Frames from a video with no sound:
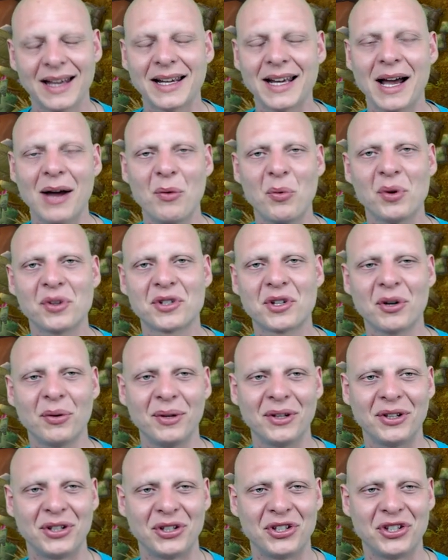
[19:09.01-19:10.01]
Like, I was
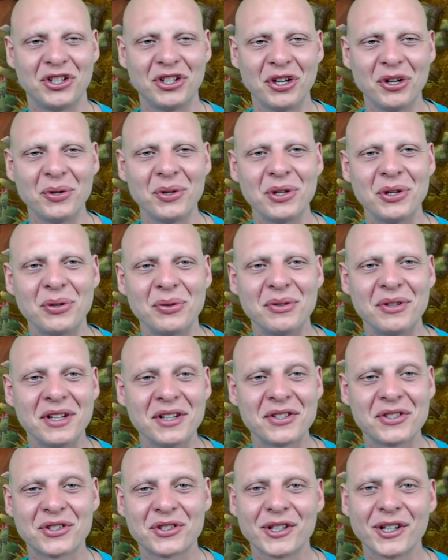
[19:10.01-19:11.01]
going to show you
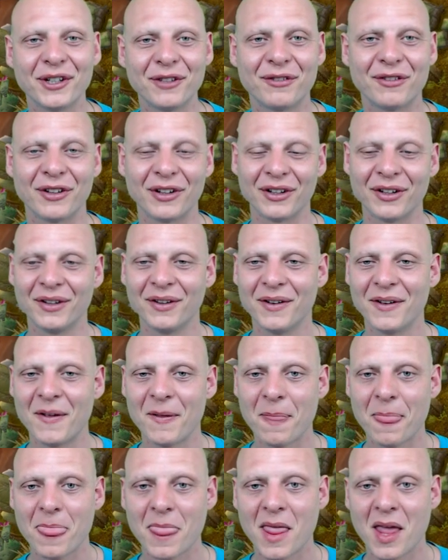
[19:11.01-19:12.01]
this server,
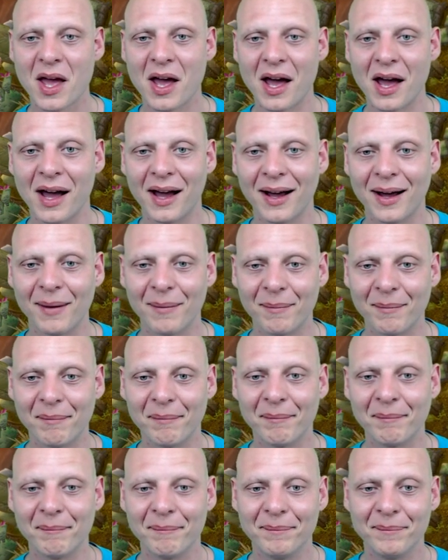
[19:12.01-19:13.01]
how
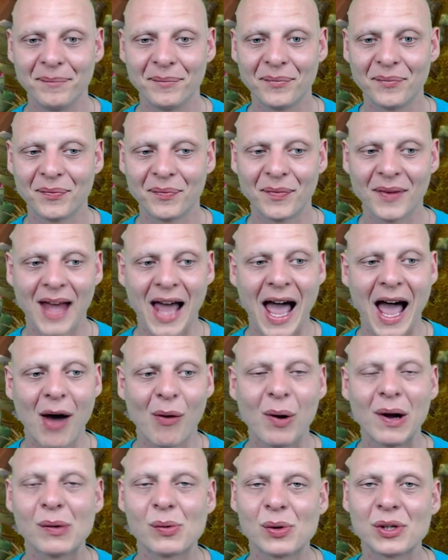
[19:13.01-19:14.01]

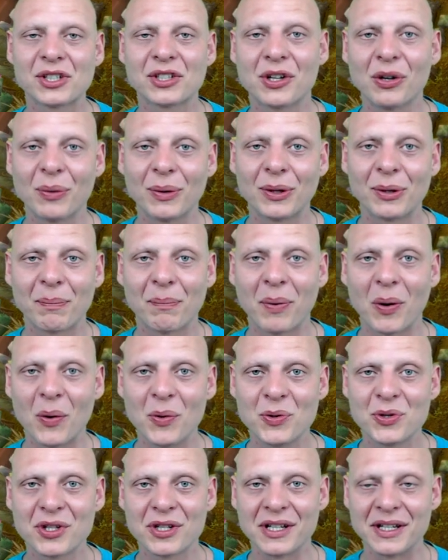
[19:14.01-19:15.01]
I was going to
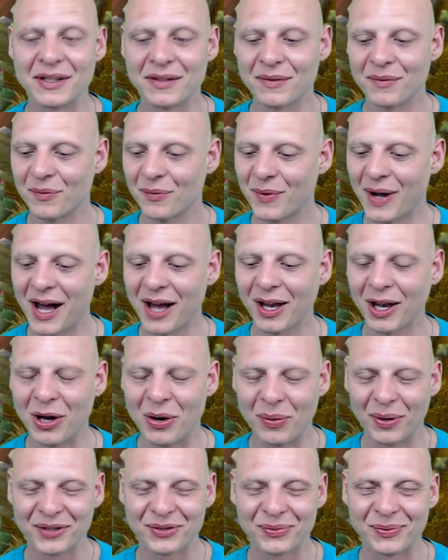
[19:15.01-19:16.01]
post it
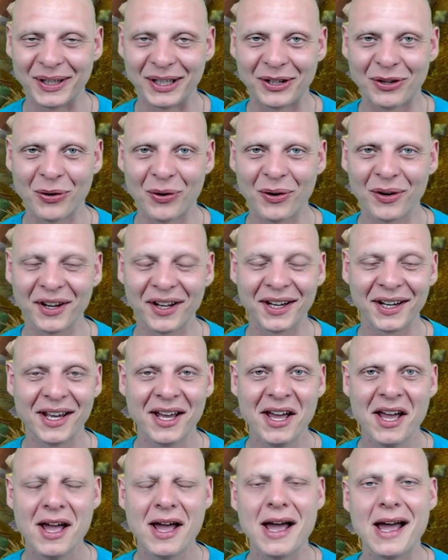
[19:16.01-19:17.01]
while I was
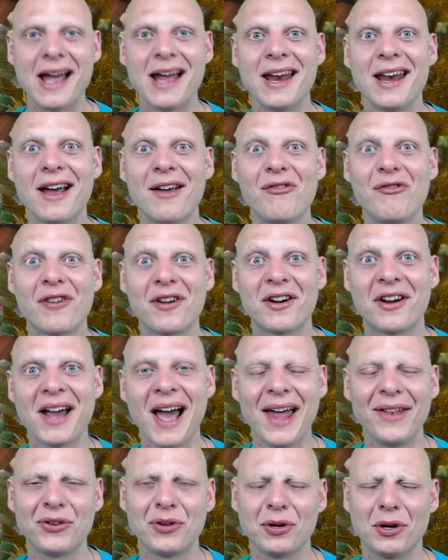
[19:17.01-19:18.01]
recording, and I
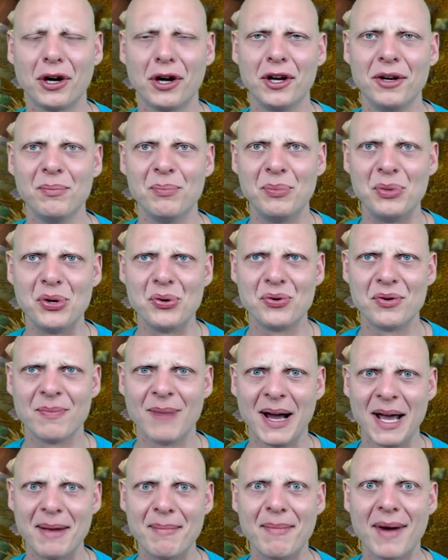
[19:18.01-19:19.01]
forgot to
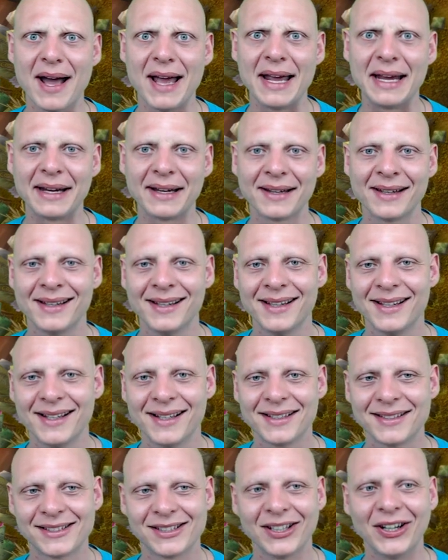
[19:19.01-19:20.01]
unmute my mic.
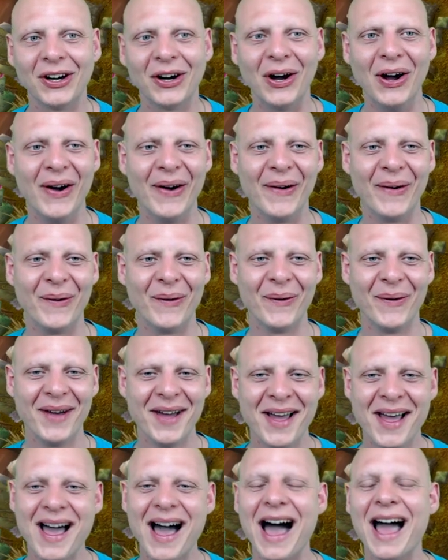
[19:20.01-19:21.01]

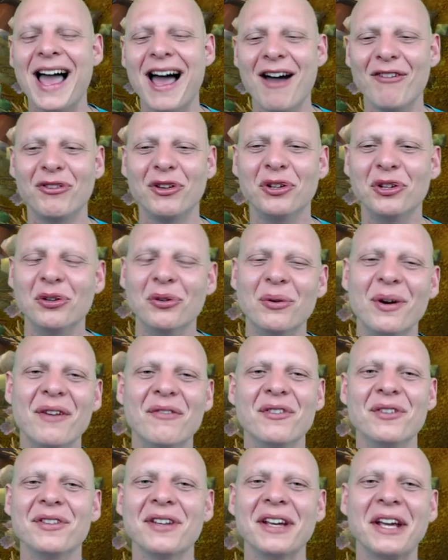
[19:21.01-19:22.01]
So I have to
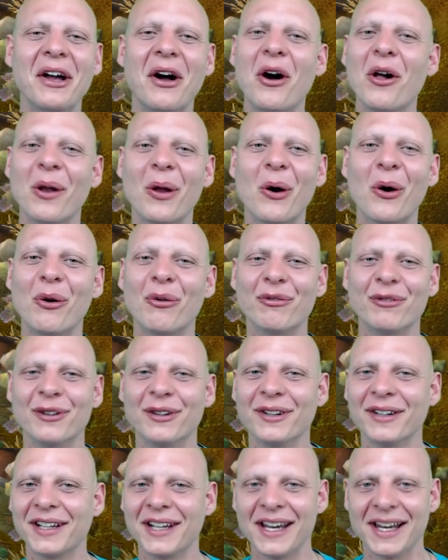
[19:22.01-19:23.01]
do everything all
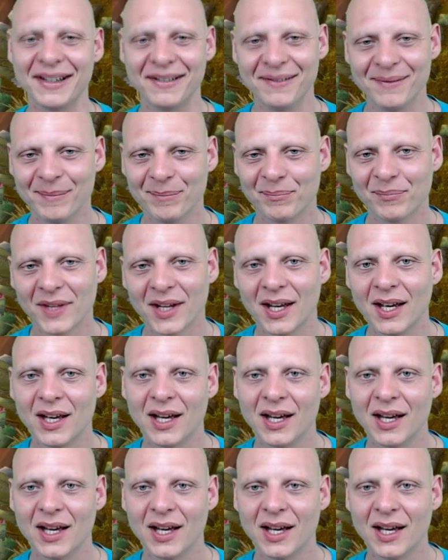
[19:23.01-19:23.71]
over again.